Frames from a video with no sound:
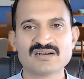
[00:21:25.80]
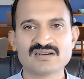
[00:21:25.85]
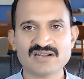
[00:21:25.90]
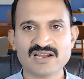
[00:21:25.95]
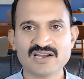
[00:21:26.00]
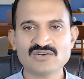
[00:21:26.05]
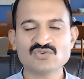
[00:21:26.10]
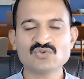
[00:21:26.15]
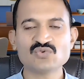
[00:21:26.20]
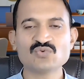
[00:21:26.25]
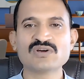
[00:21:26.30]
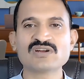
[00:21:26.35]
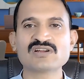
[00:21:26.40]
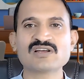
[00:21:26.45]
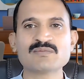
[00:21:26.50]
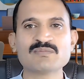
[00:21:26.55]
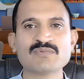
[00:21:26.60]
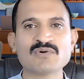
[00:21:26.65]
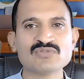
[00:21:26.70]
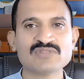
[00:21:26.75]
Try to work
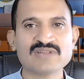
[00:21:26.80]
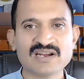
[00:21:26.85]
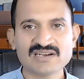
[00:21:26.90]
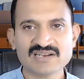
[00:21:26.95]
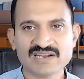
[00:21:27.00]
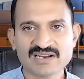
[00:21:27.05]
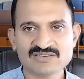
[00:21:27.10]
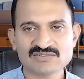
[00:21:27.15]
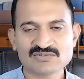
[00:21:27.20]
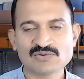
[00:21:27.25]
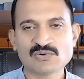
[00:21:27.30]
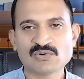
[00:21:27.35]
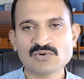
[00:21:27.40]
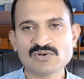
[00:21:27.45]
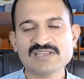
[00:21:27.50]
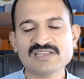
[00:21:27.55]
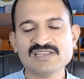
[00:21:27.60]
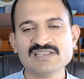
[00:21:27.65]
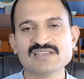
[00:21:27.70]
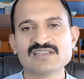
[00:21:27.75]
upon that and
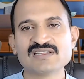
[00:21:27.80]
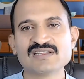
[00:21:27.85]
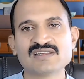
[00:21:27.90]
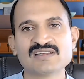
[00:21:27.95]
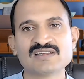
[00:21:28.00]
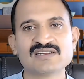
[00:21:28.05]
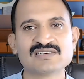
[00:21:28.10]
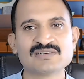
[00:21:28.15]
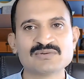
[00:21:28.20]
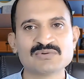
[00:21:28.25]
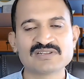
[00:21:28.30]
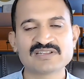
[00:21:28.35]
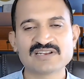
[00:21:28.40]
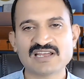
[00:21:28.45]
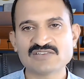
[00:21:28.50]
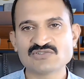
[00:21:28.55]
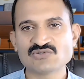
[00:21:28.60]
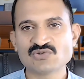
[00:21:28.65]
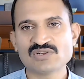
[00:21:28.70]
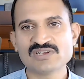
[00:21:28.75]
slowly,
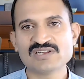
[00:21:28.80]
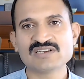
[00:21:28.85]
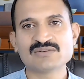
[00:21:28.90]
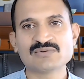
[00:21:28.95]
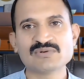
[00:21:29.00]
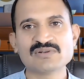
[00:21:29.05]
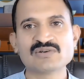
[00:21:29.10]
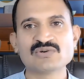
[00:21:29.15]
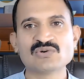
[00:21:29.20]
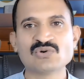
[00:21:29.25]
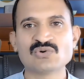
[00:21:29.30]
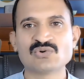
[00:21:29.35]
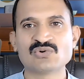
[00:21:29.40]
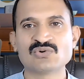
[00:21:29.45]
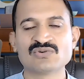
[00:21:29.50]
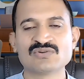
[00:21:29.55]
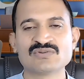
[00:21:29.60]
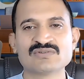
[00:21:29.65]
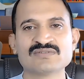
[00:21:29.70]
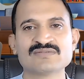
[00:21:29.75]
gradually, it will
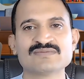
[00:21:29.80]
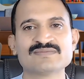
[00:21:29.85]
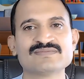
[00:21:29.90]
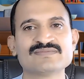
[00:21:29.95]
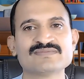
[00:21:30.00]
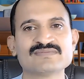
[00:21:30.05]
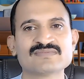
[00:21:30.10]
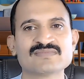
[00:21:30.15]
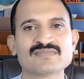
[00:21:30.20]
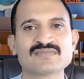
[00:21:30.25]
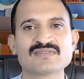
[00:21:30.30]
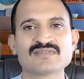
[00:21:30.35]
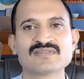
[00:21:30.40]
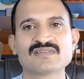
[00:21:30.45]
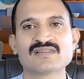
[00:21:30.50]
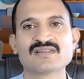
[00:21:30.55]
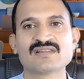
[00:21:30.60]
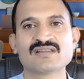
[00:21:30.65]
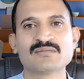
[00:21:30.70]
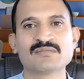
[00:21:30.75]
go.
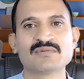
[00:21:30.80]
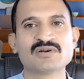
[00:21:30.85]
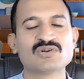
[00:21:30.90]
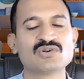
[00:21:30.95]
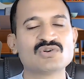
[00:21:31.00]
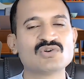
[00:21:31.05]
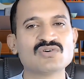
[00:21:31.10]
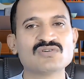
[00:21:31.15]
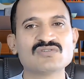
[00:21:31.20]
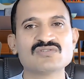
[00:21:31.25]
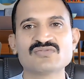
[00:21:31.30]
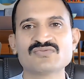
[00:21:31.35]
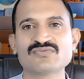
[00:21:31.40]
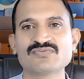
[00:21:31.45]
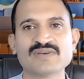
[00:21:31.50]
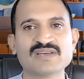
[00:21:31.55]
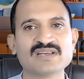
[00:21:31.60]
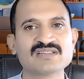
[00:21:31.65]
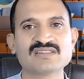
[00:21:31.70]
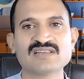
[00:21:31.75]
But don't
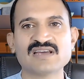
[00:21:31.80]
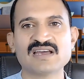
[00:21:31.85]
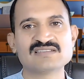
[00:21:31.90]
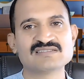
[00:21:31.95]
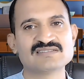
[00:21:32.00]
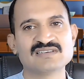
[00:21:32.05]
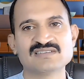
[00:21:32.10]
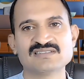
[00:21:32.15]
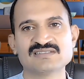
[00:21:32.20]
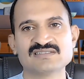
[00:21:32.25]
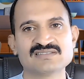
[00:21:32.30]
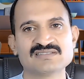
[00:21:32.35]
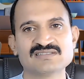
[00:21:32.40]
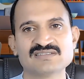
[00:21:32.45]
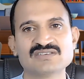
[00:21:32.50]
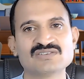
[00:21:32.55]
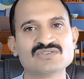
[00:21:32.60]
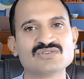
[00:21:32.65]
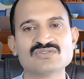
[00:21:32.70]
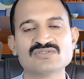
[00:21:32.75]
fake the accent.
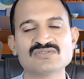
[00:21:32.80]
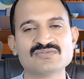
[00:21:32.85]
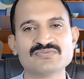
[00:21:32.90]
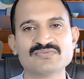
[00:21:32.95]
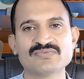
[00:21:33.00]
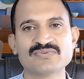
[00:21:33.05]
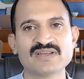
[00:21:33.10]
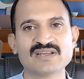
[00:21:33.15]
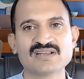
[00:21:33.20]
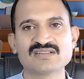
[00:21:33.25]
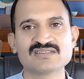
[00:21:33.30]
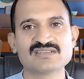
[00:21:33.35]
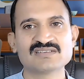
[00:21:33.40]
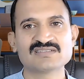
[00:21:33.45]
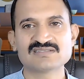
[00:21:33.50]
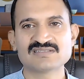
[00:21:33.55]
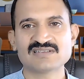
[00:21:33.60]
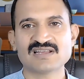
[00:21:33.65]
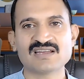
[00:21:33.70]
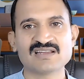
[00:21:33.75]
Don't fake the
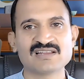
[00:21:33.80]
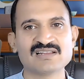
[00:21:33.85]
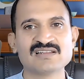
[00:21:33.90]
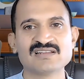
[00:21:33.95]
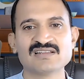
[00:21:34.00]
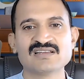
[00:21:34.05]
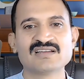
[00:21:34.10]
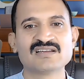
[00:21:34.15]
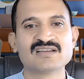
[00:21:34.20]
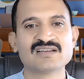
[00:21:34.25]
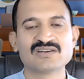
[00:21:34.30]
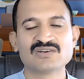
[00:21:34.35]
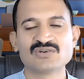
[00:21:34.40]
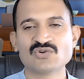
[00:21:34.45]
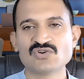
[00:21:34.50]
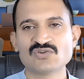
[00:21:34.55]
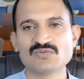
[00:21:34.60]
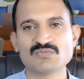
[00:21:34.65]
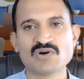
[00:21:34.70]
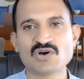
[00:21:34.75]
style.
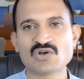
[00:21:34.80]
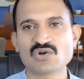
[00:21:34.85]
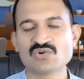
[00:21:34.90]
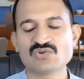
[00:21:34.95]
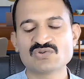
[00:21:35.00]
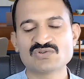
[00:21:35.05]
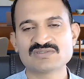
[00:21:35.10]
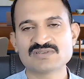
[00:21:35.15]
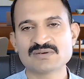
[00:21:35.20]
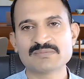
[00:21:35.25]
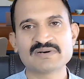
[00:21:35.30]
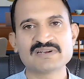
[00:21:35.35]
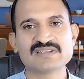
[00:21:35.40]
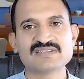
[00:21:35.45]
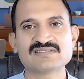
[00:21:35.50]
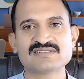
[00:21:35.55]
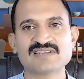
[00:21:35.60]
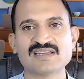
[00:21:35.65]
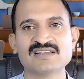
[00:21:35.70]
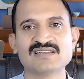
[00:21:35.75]
Don't borrow
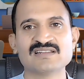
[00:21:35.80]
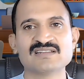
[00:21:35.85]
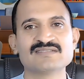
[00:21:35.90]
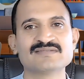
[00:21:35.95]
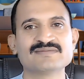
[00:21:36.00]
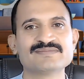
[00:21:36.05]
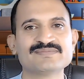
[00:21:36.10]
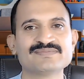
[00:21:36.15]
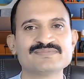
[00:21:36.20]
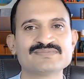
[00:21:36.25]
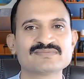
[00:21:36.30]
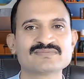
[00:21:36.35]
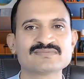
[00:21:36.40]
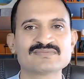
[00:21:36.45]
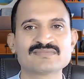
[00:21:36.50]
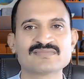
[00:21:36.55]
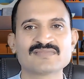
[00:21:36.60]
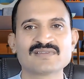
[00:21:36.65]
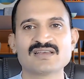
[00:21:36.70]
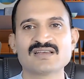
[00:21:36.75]
somebody's style.
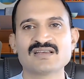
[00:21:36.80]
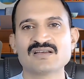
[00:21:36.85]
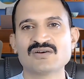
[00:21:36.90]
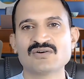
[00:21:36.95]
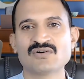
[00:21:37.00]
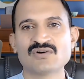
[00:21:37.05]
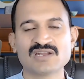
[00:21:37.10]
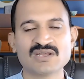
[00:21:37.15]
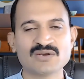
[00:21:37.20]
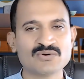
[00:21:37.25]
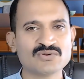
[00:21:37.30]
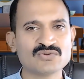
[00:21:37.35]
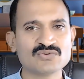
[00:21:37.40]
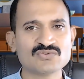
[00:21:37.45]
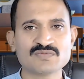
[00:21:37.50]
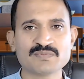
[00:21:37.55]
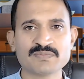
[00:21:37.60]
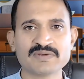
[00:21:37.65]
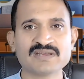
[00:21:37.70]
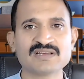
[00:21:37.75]
Whatever you
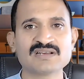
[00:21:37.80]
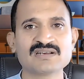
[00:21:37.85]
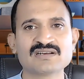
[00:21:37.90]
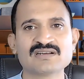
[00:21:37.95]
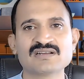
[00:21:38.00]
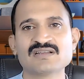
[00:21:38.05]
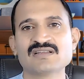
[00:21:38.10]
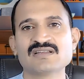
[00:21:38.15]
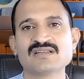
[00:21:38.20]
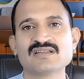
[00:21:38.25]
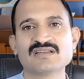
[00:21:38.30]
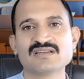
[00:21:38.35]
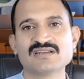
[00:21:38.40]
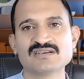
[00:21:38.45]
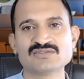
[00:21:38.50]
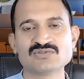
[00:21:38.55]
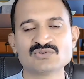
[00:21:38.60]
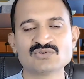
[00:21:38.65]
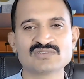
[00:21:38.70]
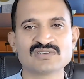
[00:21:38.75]
speak,
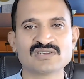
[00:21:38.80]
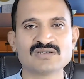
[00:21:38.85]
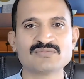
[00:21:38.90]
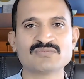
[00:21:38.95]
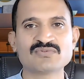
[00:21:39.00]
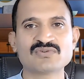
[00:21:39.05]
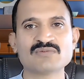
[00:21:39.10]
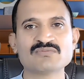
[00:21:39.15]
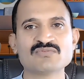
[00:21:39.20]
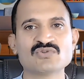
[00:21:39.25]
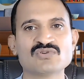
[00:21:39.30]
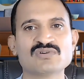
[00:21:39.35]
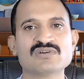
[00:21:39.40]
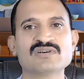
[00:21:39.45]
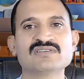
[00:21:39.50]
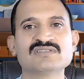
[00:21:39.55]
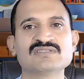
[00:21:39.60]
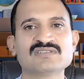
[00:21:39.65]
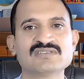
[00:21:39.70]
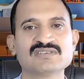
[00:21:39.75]
it should come from your
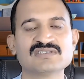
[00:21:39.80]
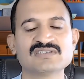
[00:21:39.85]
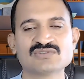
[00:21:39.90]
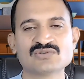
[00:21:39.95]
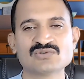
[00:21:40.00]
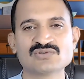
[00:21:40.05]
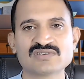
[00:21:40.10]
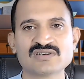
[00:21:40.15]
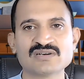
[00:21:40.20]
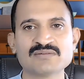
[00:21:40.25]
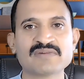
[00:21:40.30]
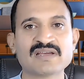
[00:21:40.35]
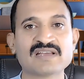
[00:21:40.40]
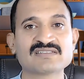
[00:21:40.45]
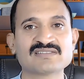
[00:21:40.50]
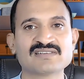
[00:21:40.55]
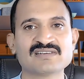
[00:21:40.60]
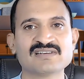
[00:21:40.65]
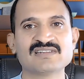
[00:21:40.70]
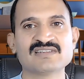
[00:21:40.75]
heart. It should come
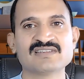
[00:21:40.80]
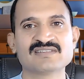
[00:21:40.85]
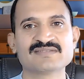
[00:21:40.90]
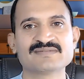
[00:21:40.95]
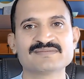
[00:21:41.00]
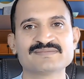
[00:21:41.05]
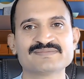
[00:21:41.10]
naturally.